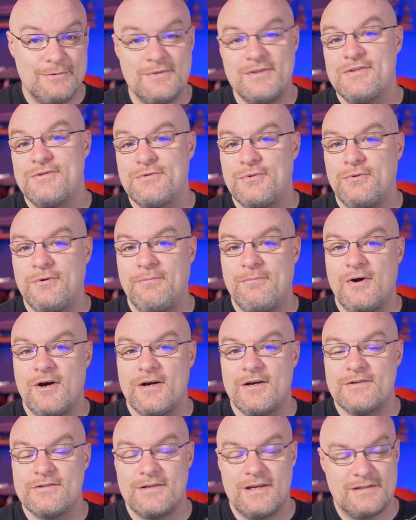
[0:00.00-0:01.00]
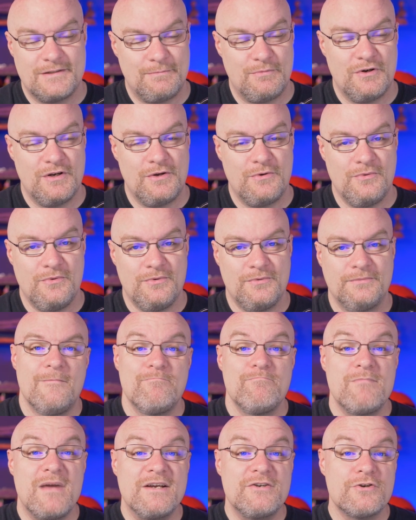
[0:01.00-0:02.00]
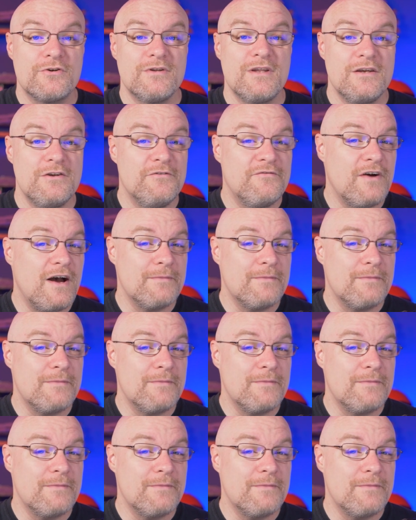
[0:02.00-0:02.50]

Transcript: the toolbar. So that's pretty cool. Make sure that you've